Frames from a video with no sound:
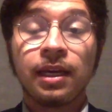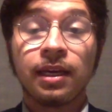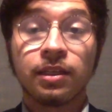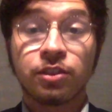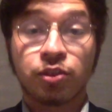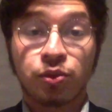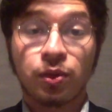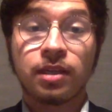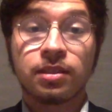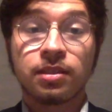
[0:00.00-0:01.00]
it
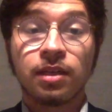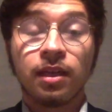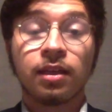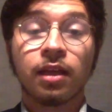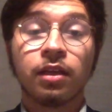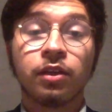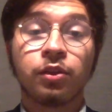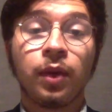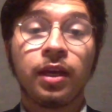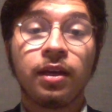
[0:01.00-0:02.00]
stressed that
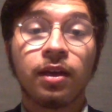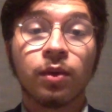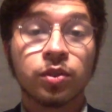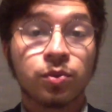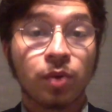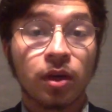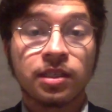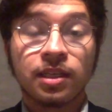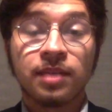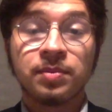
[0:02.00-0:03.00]
Lithuania was right
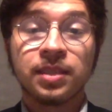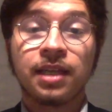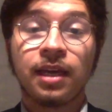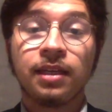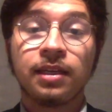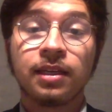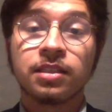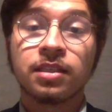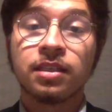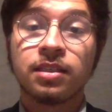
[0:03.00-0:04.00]
in maintaining
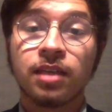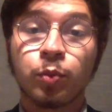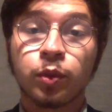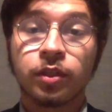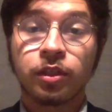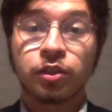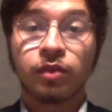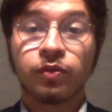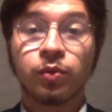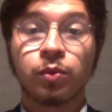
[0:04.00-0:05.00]
its interpretation
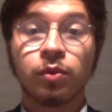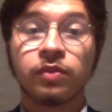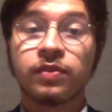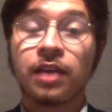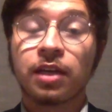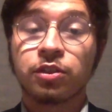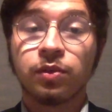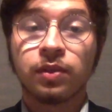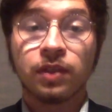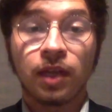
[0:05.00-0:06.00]
of the rule of
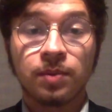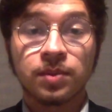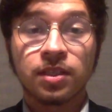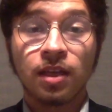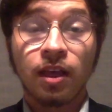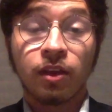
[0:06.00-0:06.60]
national claims.